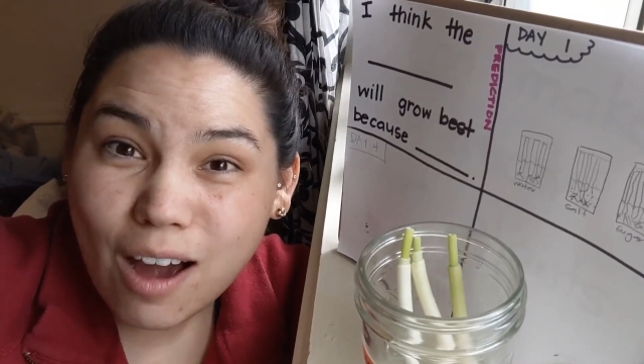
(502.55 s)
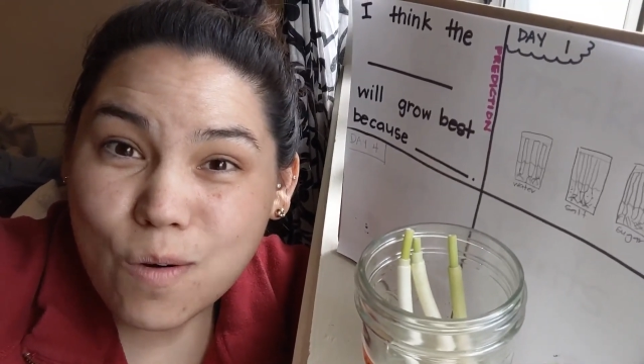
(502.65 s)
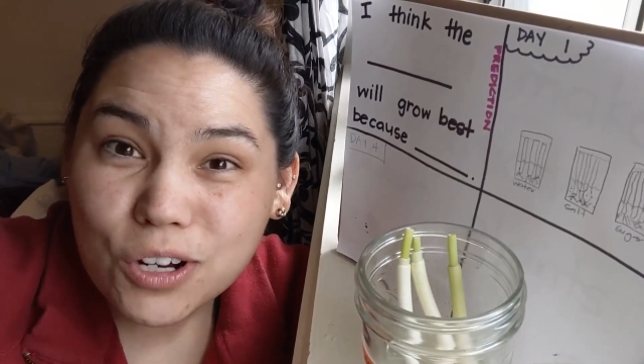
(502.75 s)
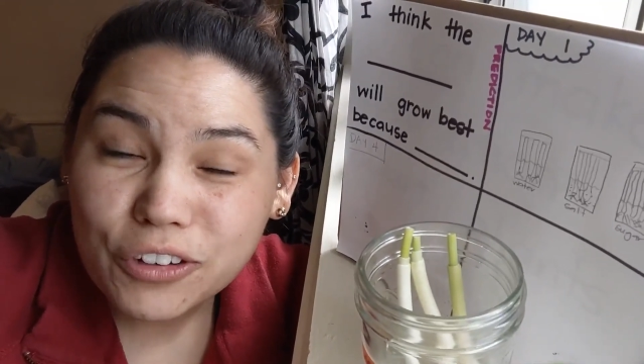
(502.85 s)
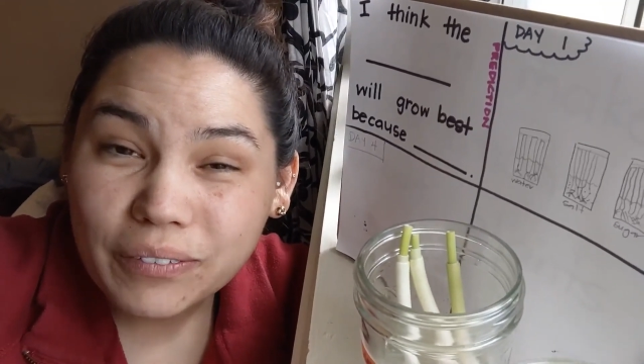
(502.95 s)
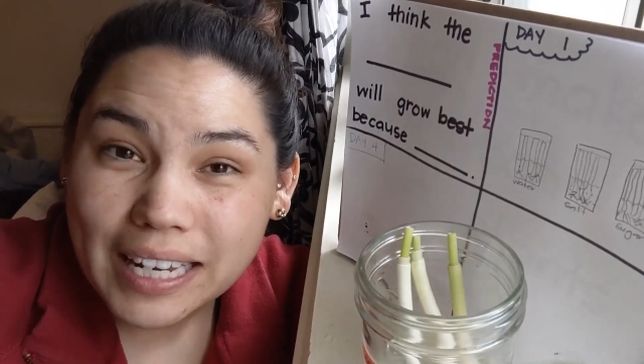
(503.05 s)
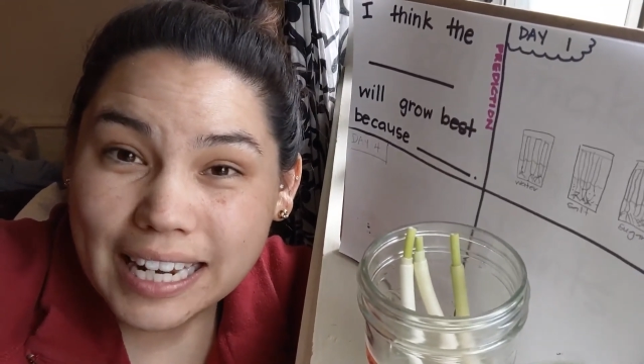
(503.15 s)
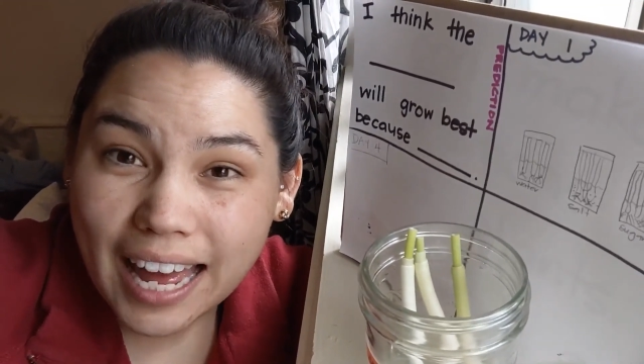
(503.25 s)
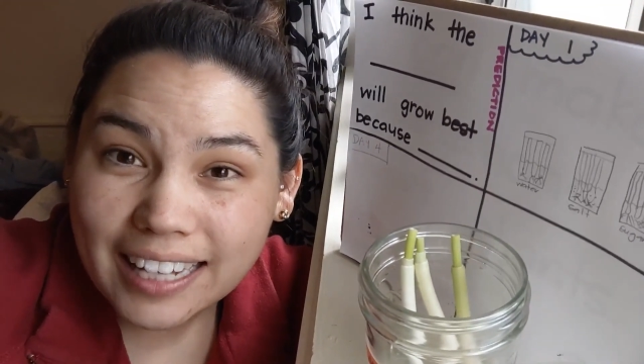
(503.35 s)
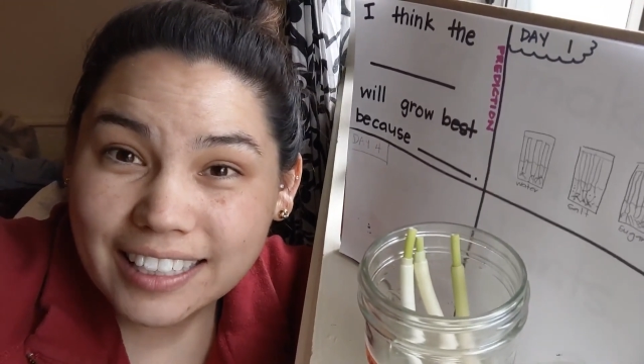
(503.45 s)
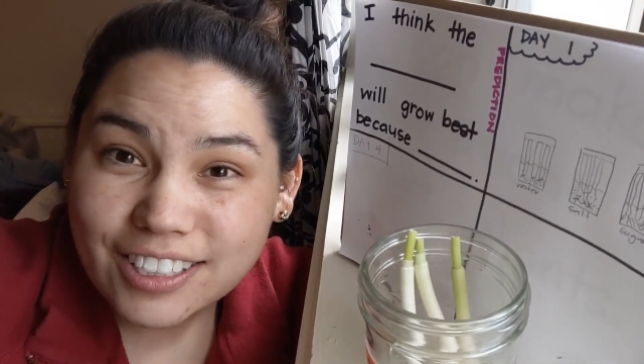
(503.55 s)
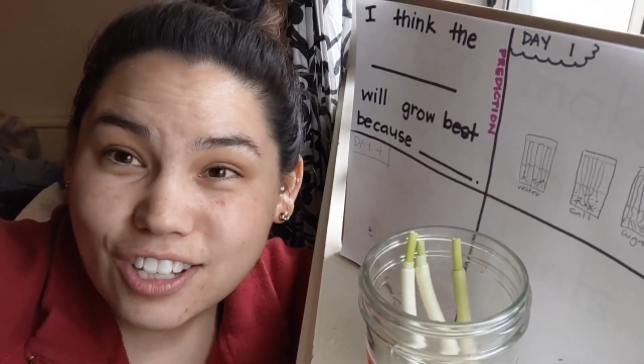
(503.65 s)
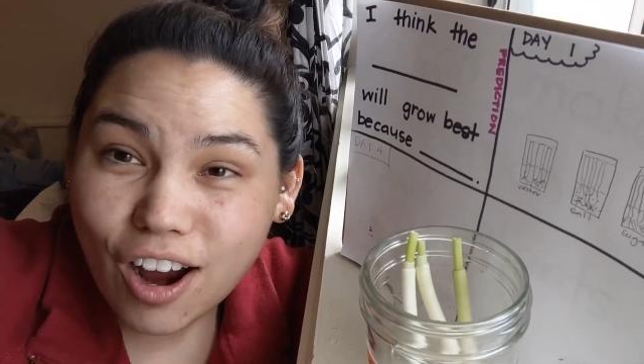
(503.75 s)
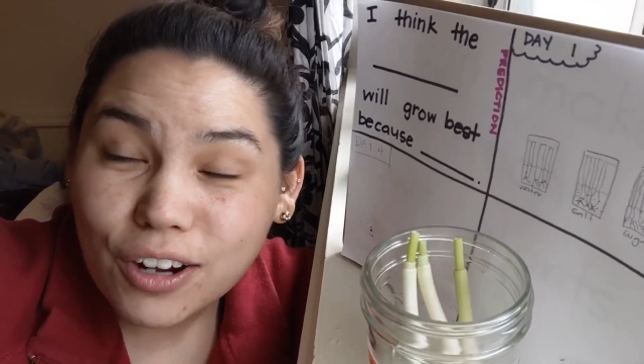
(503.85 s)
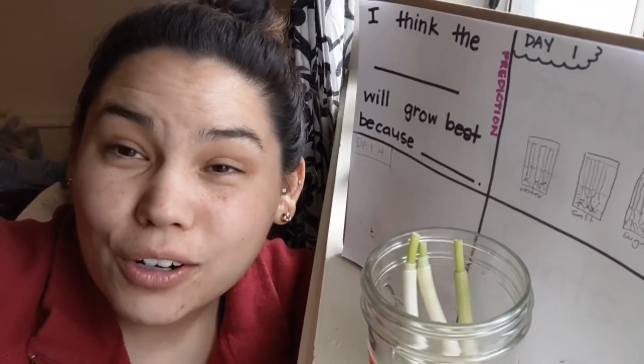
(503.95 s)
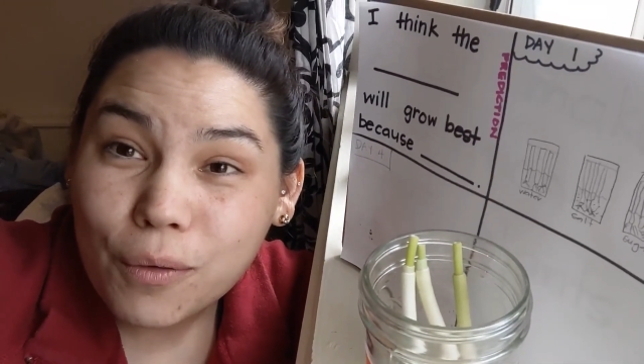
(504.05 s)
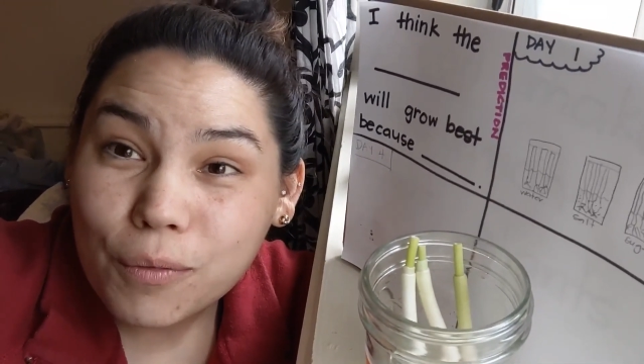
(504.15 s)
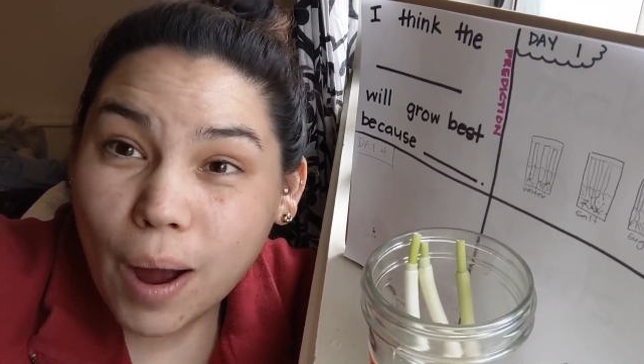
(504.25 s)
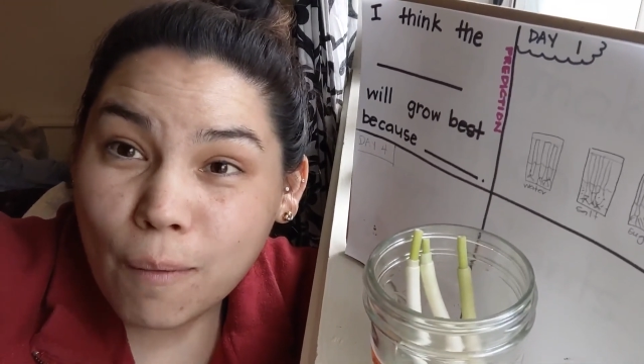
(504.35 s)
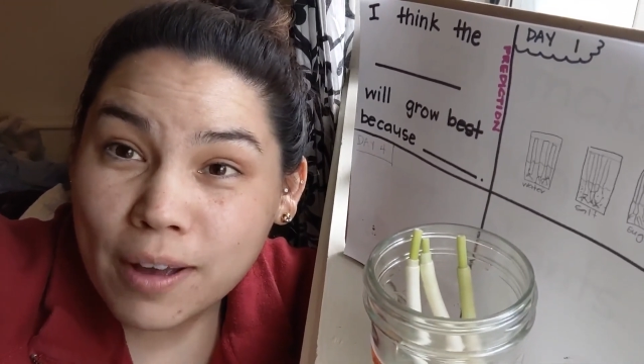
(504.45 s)
our green onions are
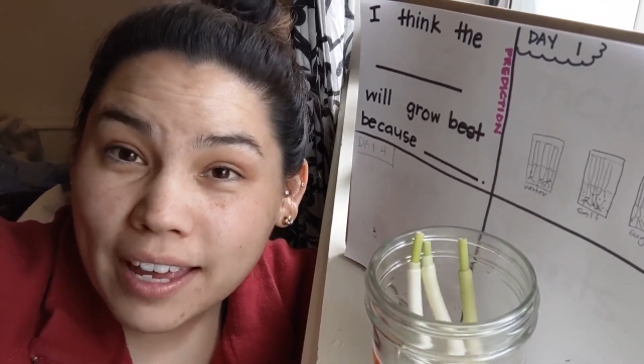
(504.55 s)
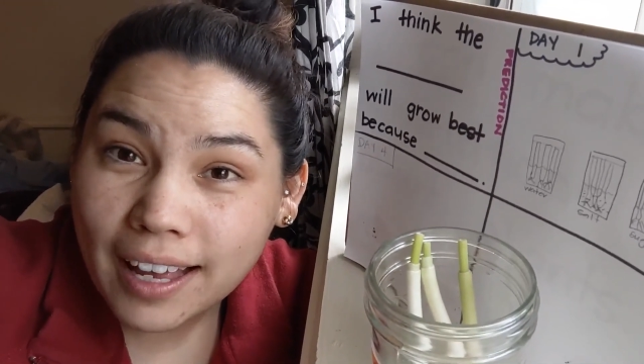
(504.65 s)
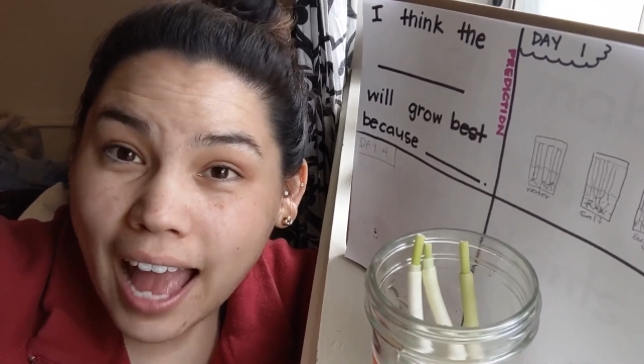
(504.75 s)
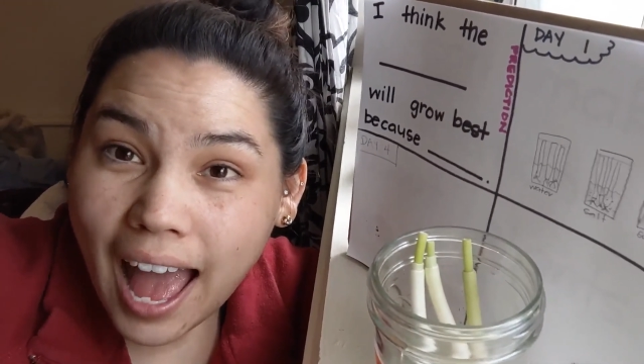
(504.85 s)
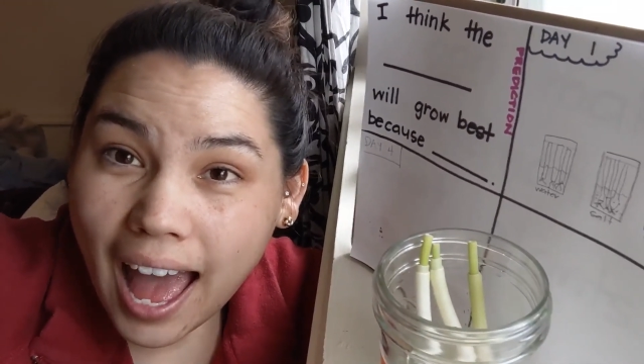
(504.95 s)
growing.